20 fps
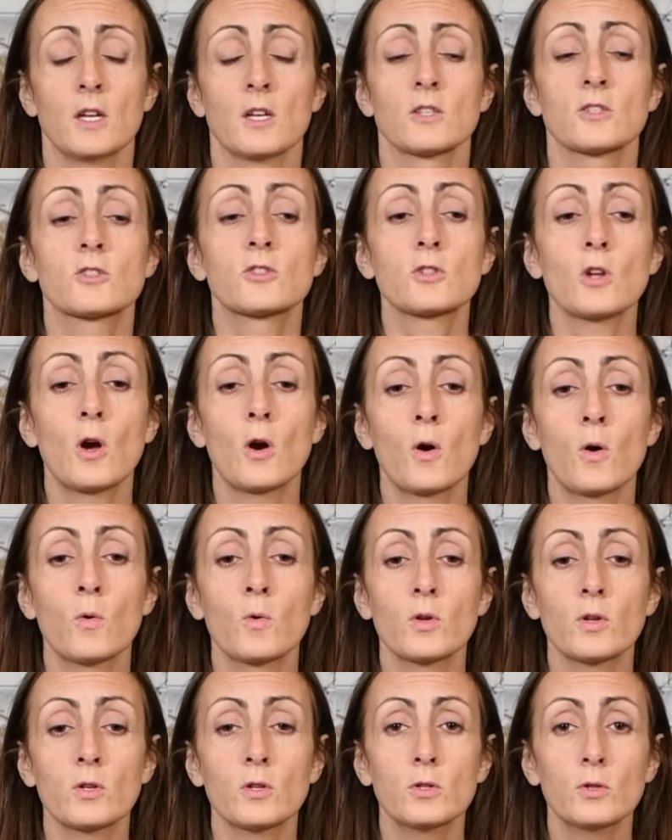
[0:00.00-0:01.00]
So
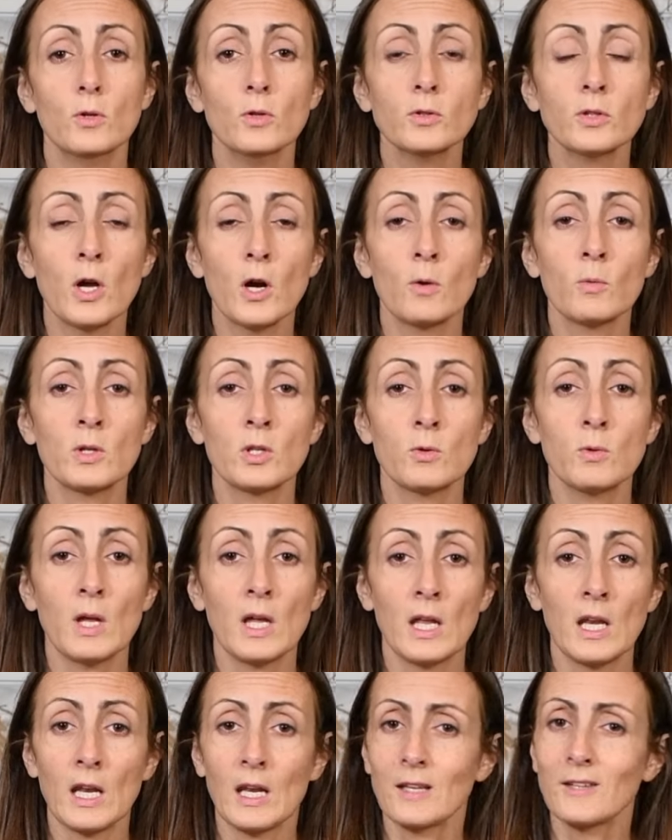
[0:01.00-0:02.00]
you'll know when you
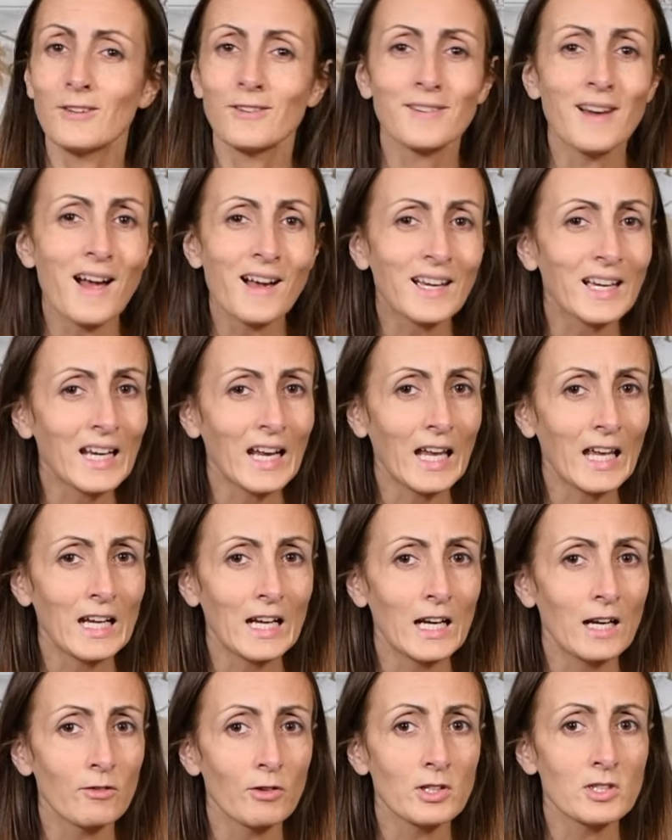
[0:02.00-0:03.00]
hit it, and you're not going to hit
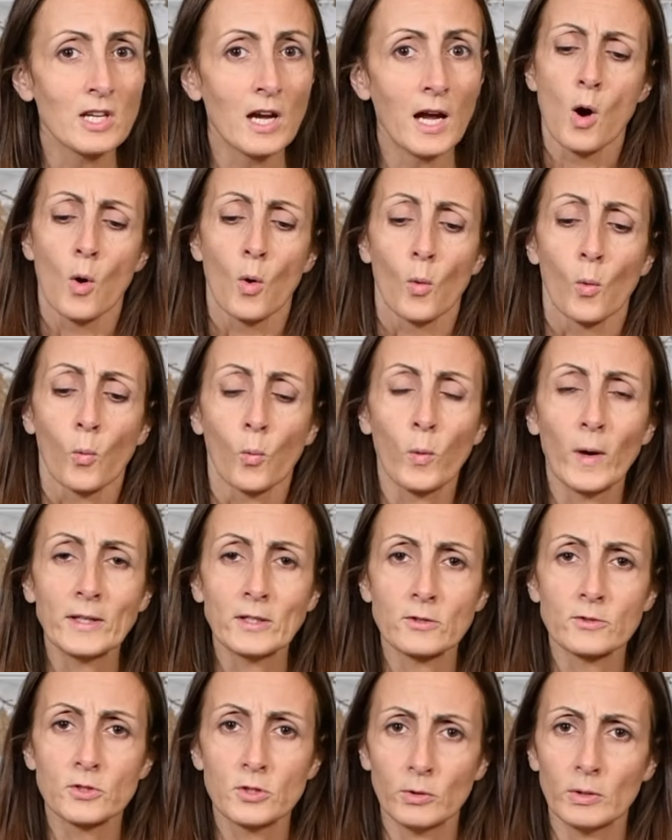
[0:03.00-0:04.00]
it every time.
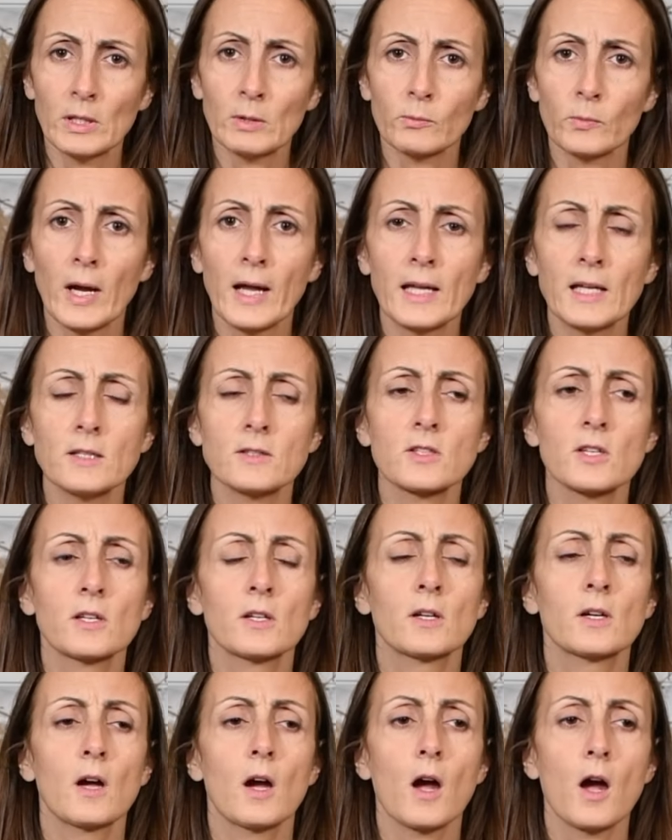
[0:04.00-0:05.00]
When you're doing it right,
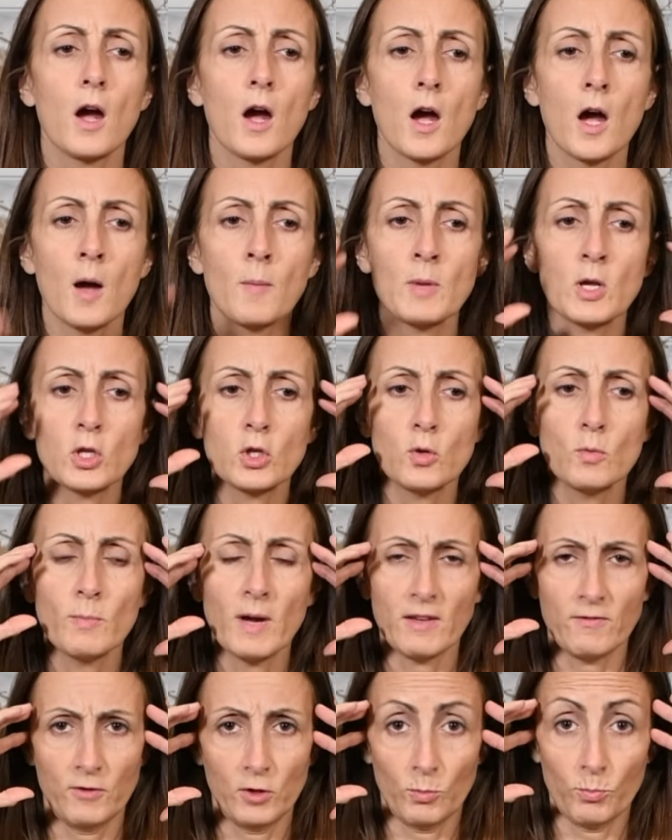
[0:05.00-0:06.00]
you
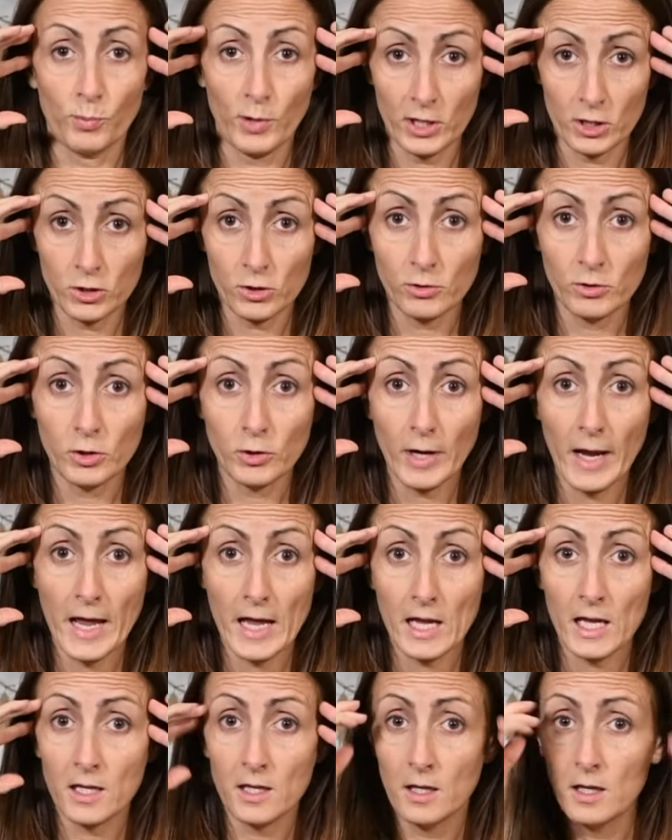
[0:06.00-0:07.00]
might feel pressure in your
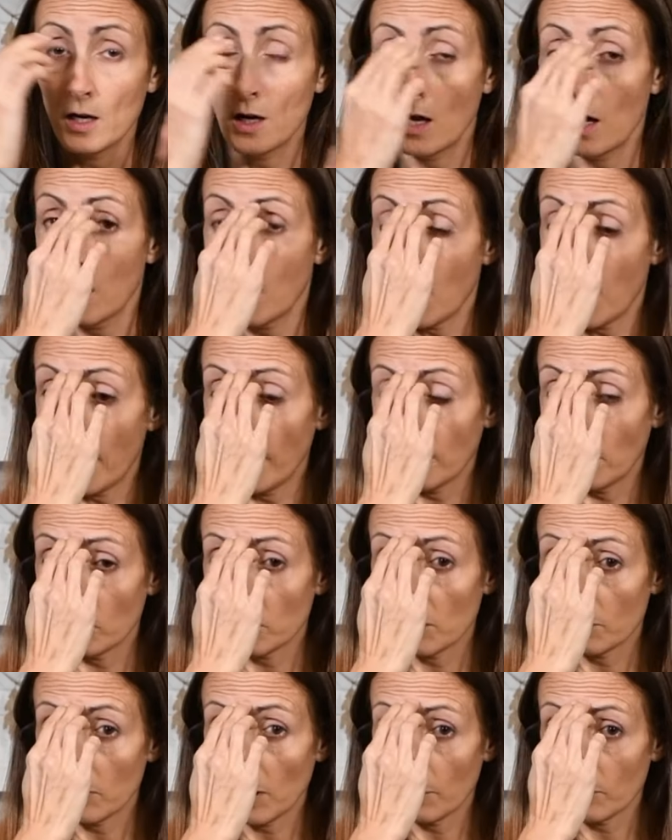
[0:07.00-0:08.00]
head. I know
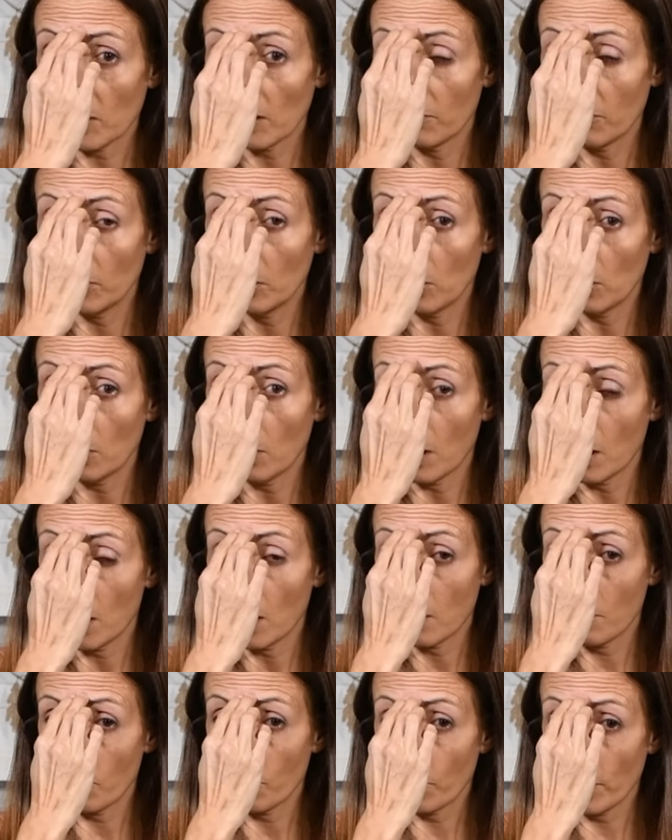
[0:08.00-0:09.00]
sometimes I feel
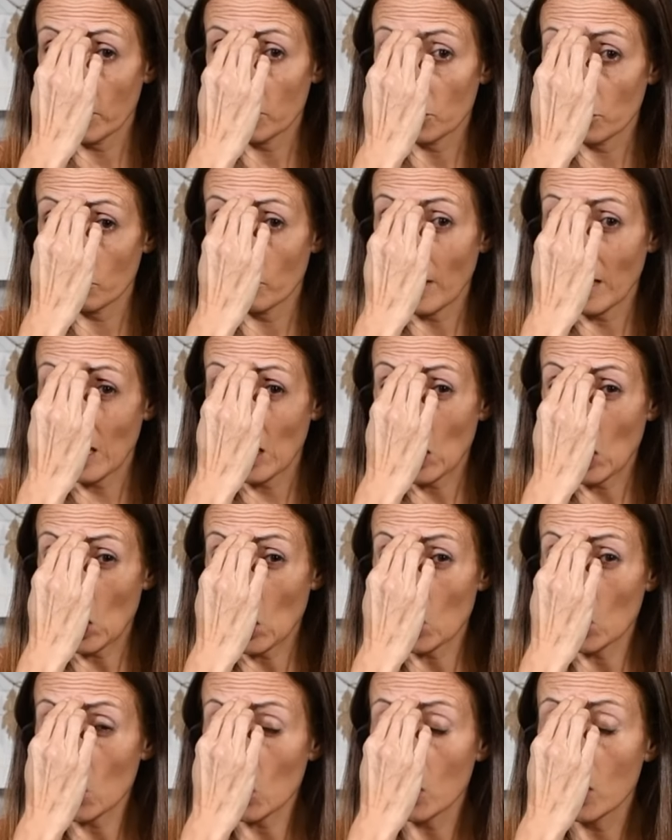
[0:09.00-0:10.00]
pressure right
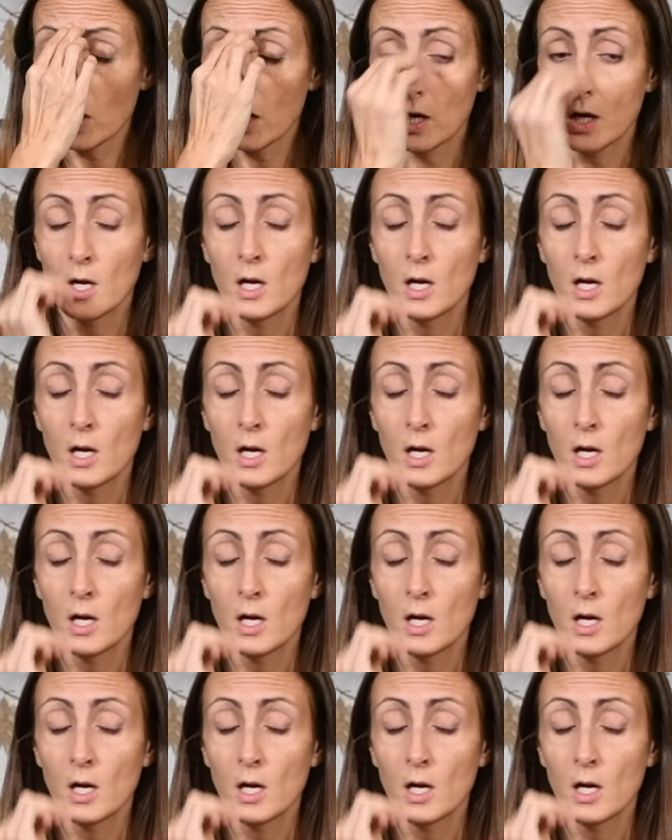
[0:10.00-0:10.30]
here.